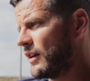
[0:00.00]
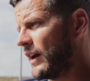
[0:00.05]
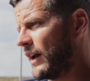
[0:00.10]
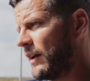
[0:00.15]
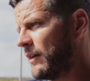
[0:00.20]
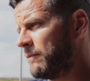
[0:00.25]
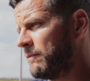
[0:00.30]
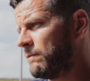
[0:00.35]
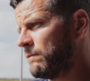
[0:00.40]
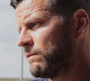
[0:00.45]

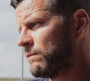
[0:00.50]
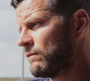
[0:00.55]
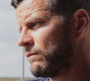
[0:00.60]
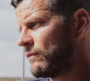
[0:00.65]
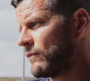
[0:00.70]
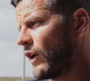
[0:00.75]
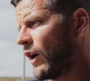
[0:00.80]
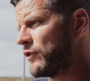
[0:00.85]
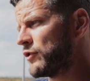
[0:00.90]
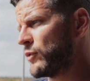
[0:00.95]

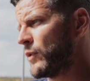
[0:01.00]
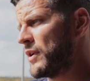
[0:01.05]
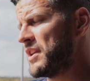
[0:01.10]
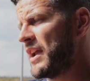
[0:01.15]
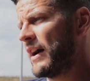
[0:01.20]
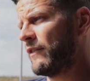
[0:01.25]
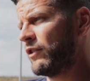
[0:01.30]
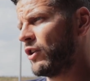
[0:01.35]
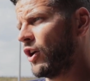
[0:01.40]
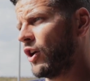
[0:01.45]
Obviously when
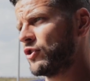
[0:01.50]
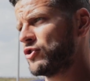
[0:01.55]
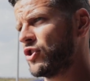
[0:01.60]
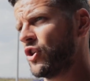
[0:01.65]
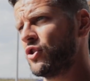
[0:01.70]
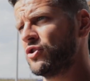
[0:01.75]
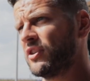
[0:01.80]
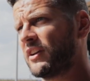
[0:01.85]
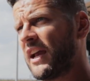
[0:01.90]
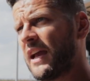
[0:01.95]
you haven't got a
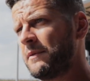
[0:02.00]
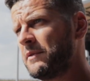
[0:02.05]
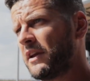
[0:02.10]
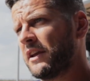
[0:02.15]
Tuesday game,